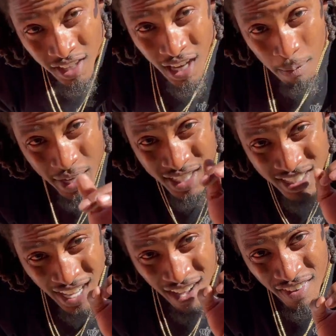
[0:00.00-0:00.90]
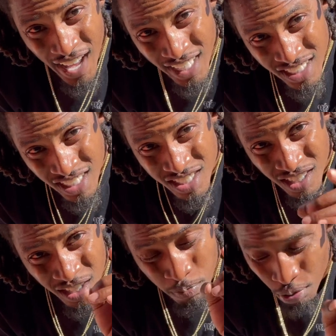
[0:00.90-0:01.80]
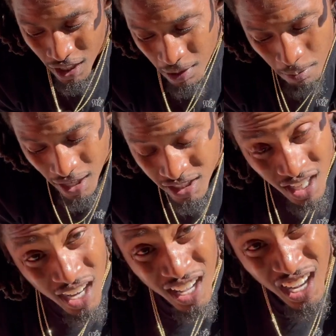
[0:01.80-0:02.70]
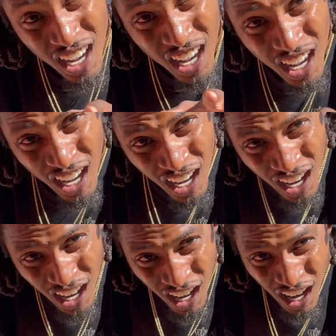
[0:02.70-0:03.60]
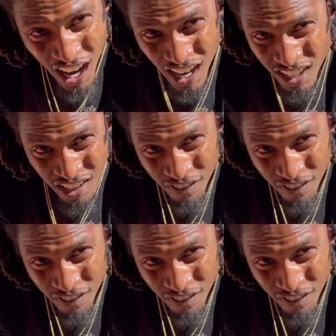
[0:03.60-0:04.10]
that means they have access to pretty much a lot of your